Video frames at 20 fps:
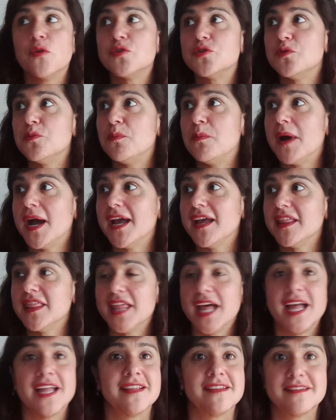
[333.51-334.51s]
to buy
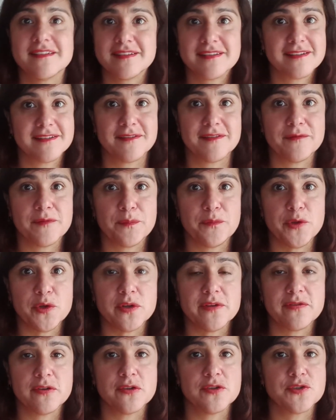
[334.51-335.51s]
that
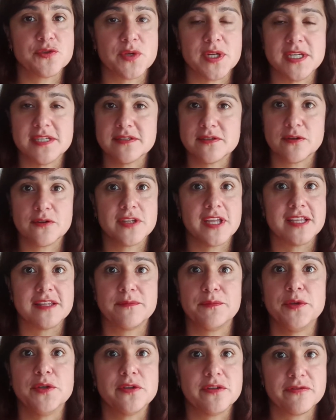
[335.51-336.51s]
beautiful dress or
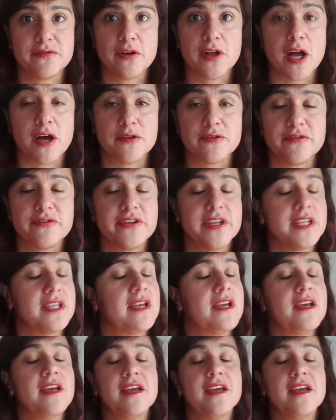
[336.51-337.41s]
that beautiful outfit